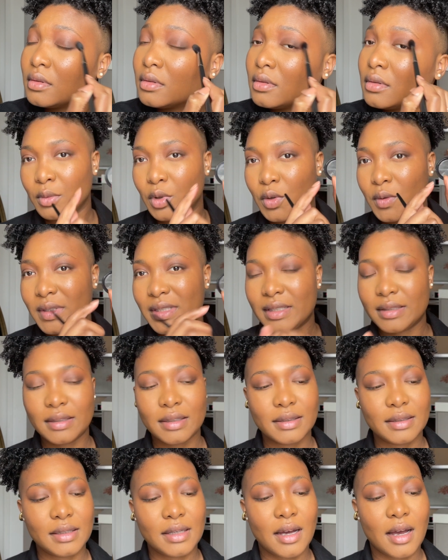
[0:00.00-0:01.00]
Going to take
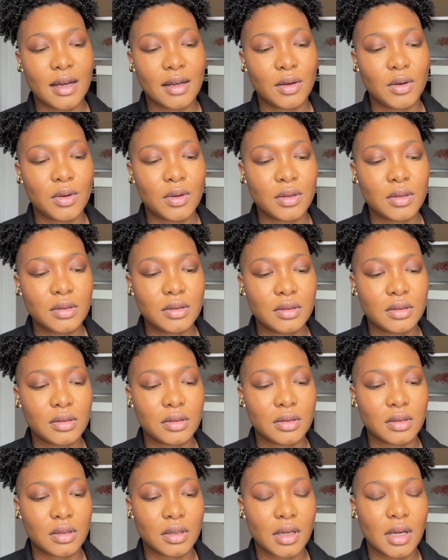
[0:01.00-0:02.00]
the eye kohl
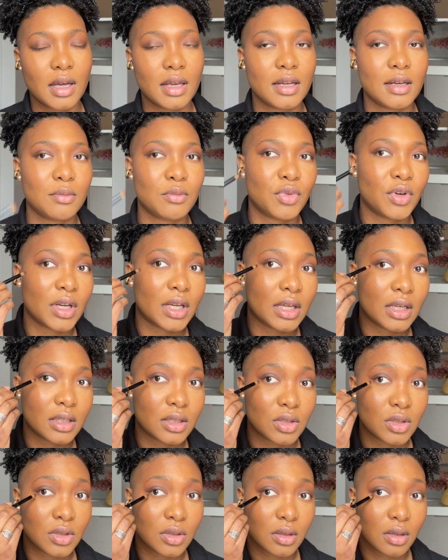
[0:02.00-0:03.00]
and then bring it
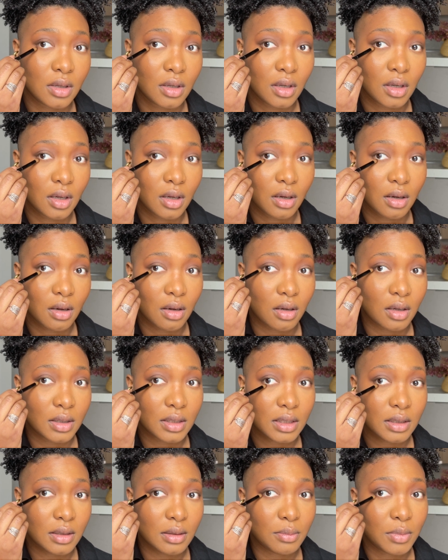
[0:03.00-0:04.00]
on
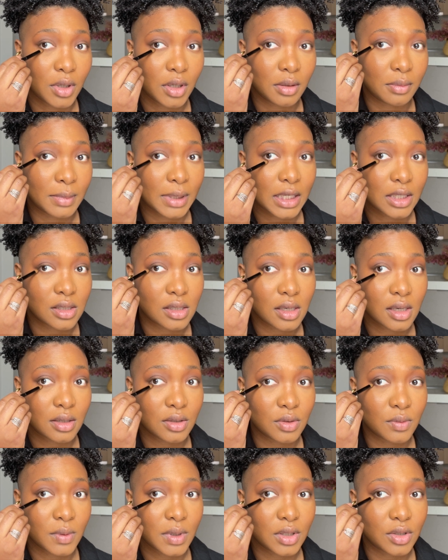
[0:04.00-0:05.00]
the bottom lash line
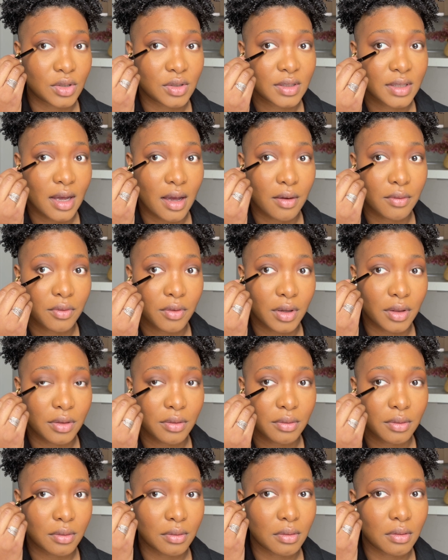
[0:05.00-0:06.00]
as well, just halfway through.